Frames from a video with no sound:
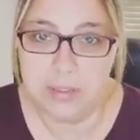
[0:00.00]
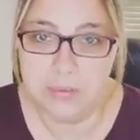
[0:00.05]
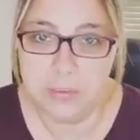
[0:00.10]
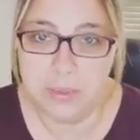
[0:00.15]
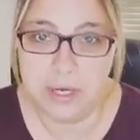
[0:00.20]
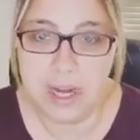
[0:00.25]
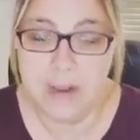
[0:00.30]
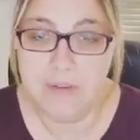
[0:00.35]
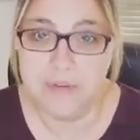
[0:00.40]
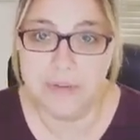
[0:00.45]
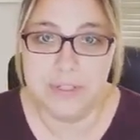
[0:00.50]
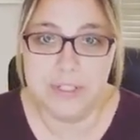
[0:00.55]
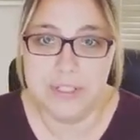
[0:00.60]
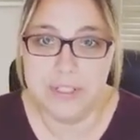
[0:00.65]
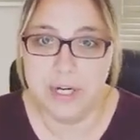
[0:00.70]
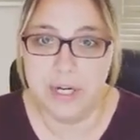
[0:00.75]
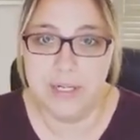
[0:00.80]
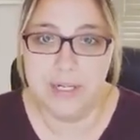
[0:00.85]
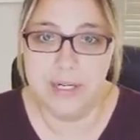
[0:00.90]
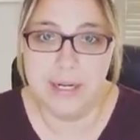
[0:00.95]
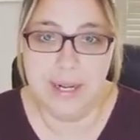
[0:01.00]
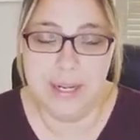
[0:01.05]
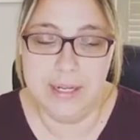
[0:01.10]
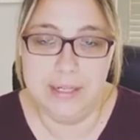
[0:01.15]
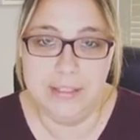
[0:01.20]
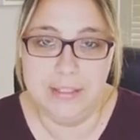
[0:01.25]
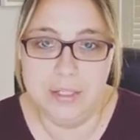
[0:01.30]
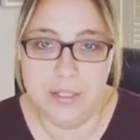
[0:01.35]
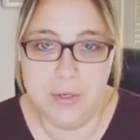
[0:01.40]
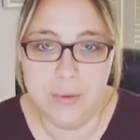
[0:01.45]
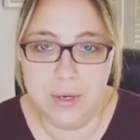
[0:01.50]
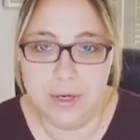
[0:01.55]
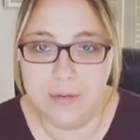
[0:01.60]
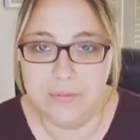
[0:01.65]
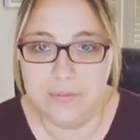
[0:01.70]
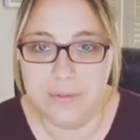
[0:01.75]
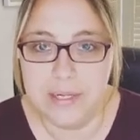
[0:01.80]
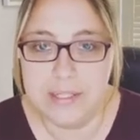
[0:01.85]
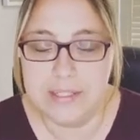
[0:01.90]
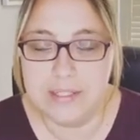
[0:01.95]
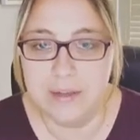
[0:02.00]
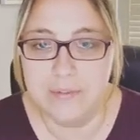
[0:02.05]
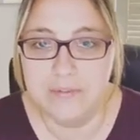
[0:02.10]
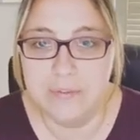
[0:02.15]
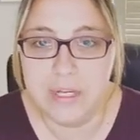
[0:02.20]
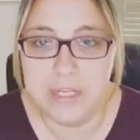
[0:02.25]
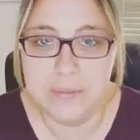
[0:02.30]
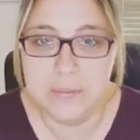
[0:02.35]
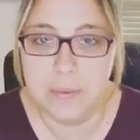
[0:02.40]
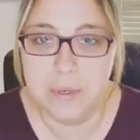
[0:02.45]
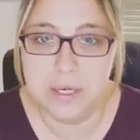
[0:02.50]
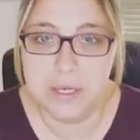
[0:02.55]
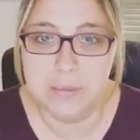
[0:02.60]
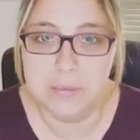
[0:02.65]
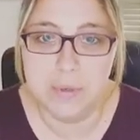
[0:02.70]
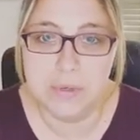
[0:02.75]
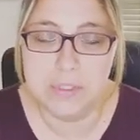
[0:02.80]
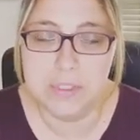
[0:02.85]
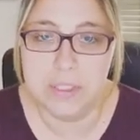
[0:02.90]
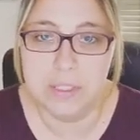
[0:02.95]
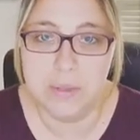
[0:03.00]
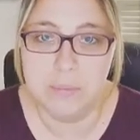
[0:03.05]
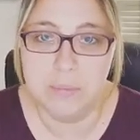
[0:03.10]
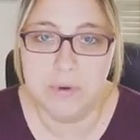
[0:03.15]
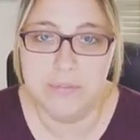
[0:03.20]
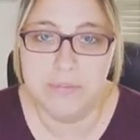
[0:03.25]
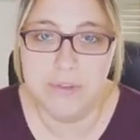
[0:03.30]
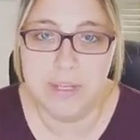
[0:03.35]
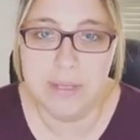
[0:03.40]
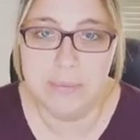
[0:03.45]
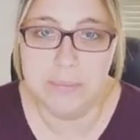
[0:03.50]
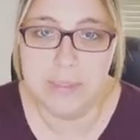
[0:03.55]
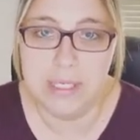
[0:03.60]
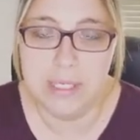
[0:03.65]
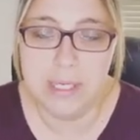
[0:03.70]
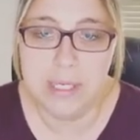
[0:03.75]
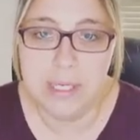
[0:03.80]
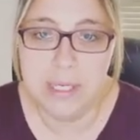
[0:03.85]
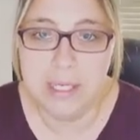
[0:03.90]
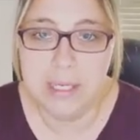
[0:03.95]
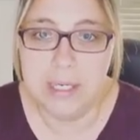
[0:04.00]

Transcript: When I first started, I had 200 friends on Facebook, and most of them were family